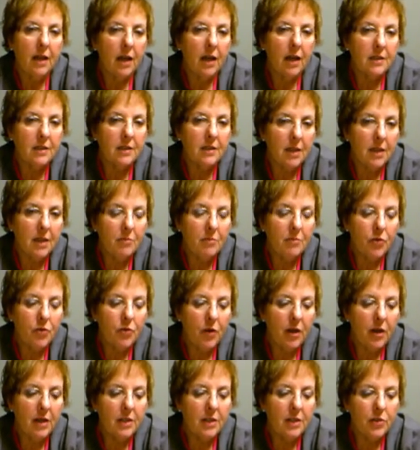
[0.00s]
Some
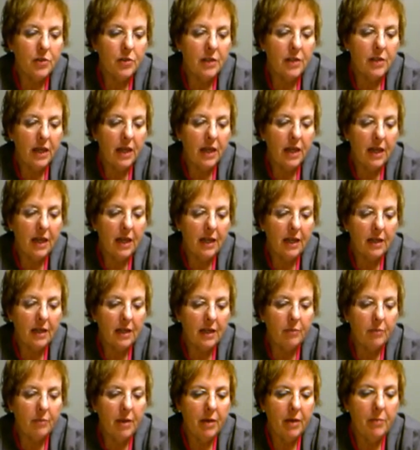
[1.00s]
drugs you take
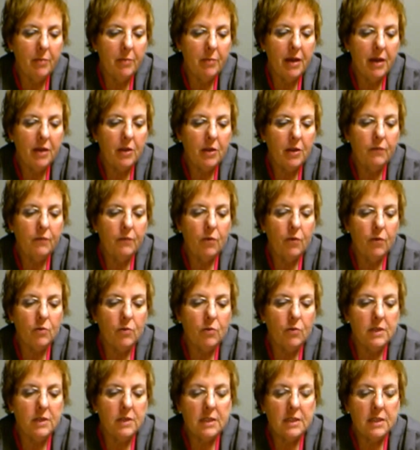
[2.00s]
may make you
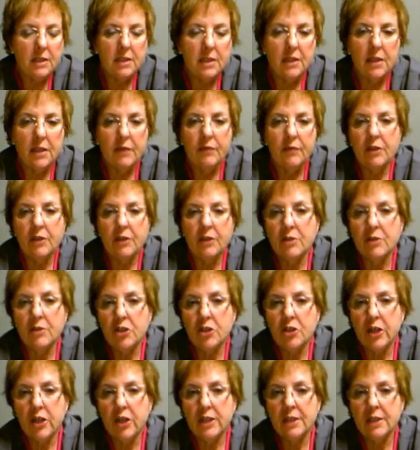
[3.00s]
photosensitive, and there's
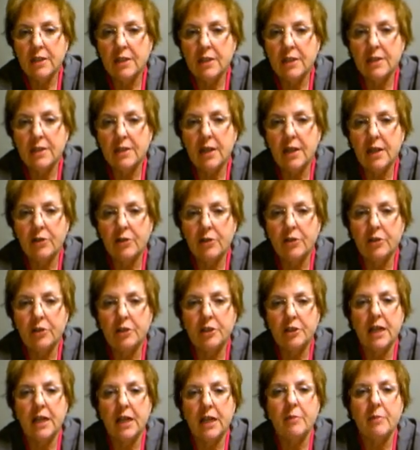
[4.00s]
a chance of
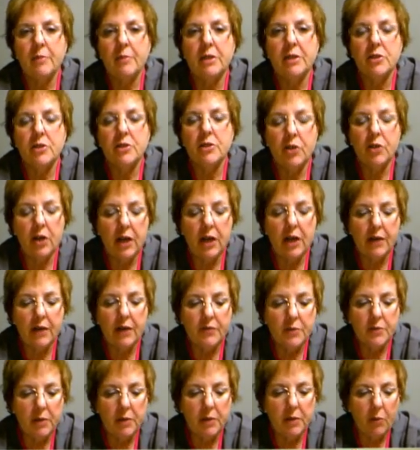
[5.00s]
cellular damage, so you have
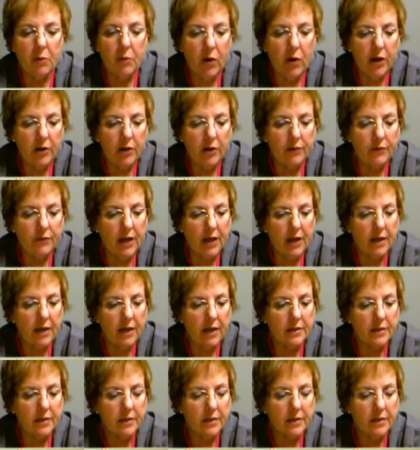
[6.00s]
to be aware of that.